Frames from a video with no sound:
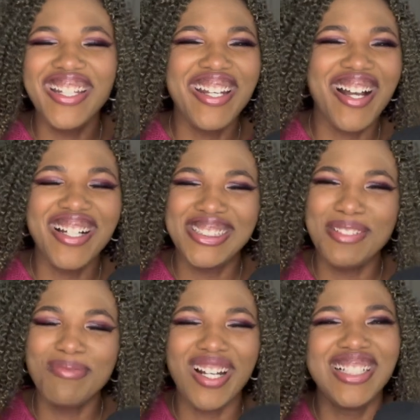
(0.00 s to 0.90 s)
and an
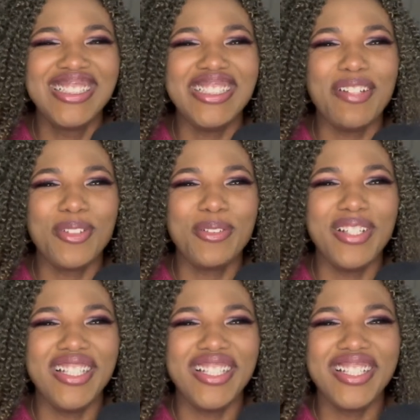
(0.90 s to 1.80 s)
awesome rest of your
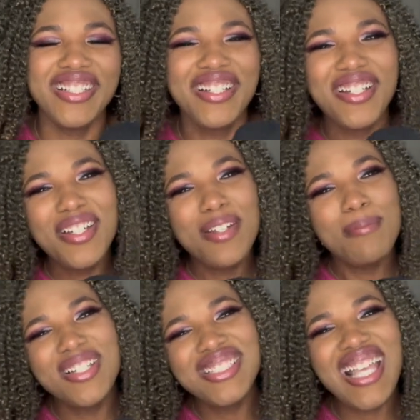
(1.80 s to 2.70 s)
week.
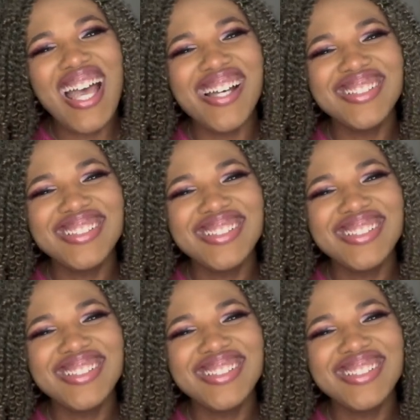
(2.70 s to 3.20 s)
Peace out.